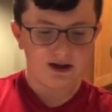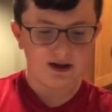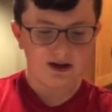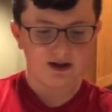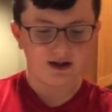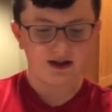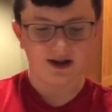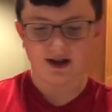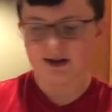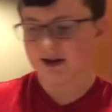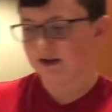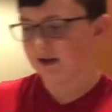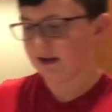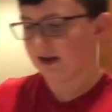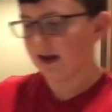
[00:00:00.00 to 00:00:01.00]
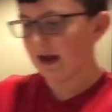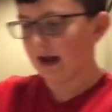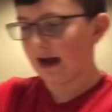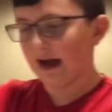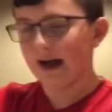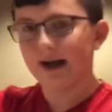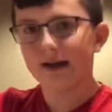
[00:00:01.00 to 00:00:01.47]
and kind of
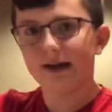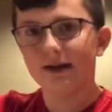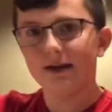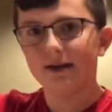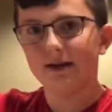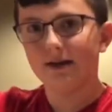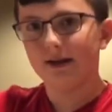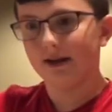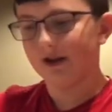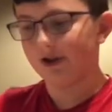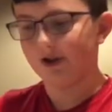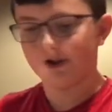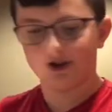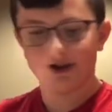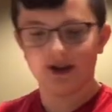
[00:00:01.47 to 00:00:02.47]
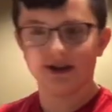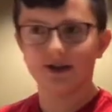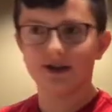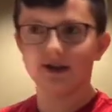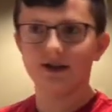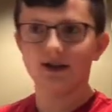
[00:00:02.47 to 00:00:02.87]
add it into your cheese.